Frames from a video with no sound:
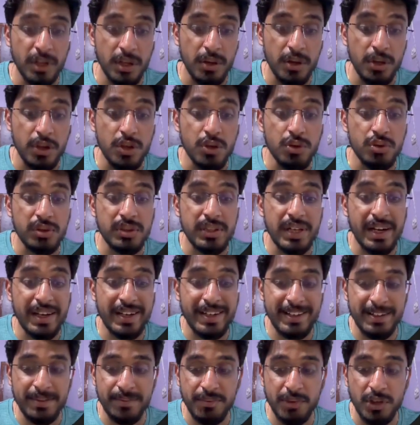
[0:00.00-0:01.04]
use
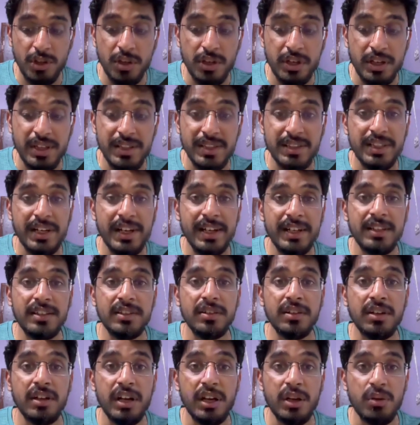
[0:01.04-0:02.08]
that inside
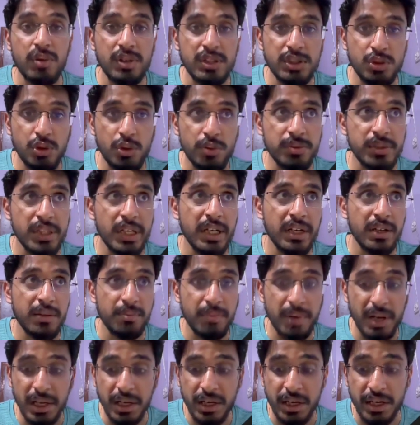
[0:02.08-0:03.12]
the request object
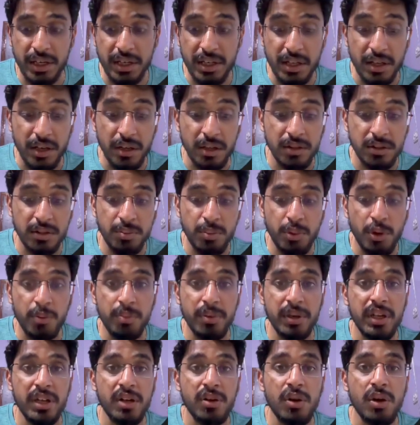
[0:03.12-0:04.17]
by creating another
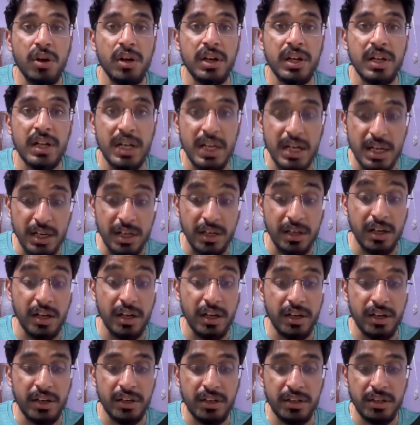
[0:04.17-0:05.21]
property called
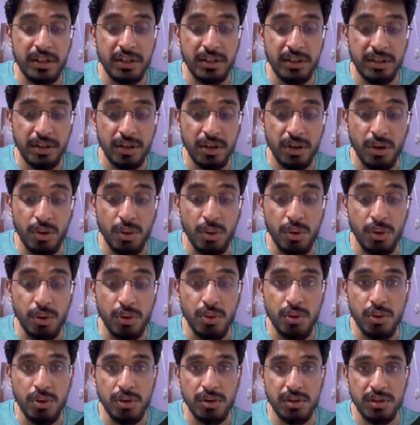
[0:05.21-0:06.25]
current role
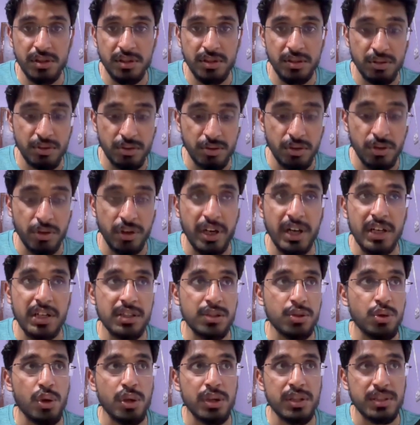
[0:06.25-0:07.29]
codes, or you can
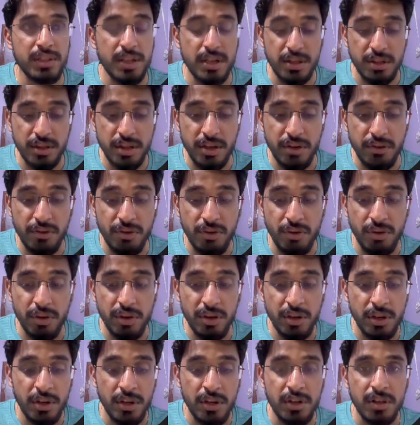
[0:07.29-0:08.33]
just call this anything if you
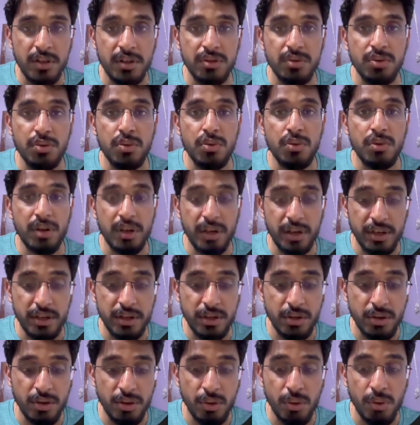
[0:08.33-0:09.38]
want. So
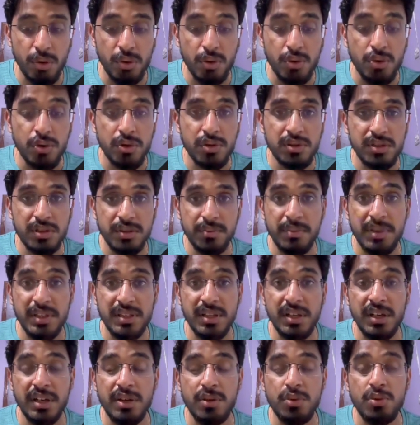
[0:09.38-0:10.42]
current role codes,
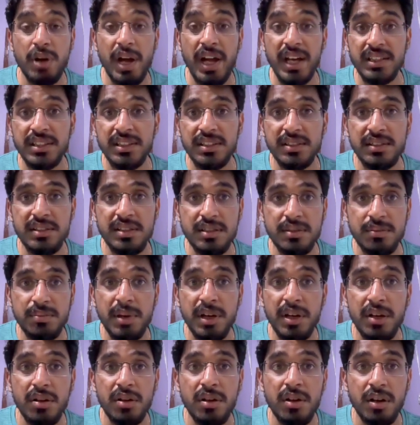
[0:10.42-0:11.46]
basically to access this
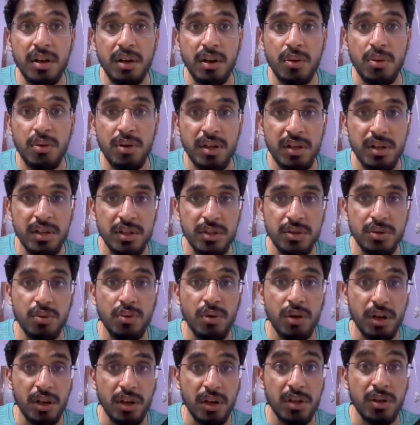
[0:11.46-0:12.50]
particular route. So
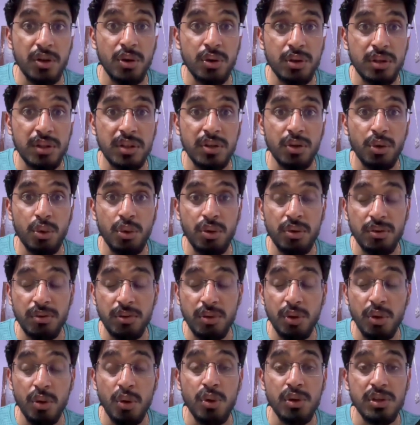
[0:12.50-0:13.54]
what are all the
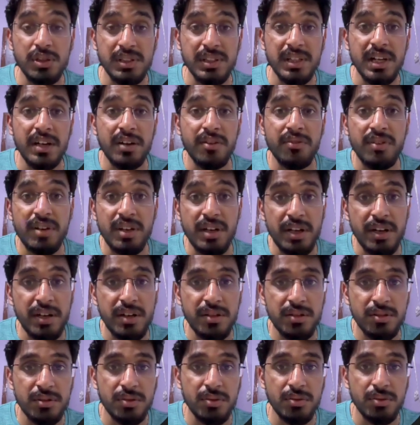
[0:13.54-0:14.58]
roles that we
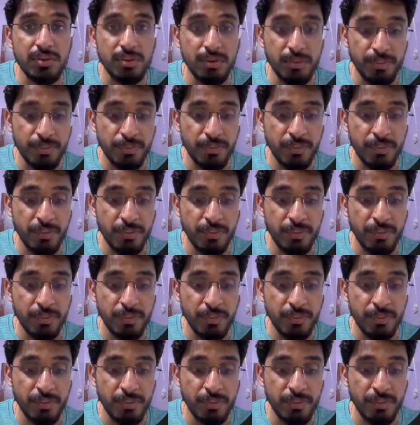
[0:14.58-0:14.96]
need? So